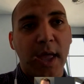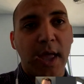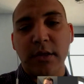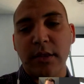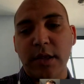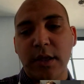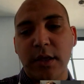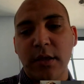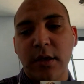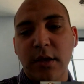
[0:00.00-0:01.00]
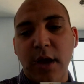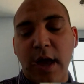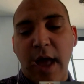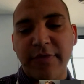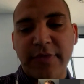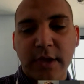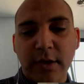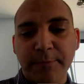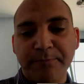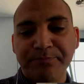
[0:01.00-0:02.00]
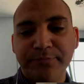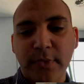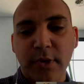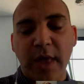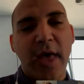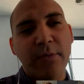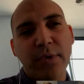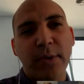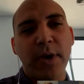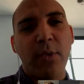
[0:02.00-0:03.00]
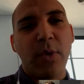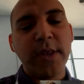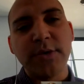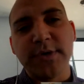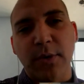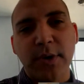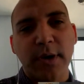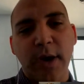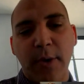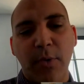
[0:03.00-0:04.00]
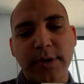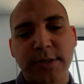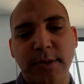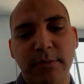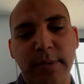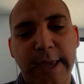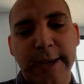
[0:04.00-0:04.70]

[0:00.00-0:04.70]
And I think what I want to do is I want to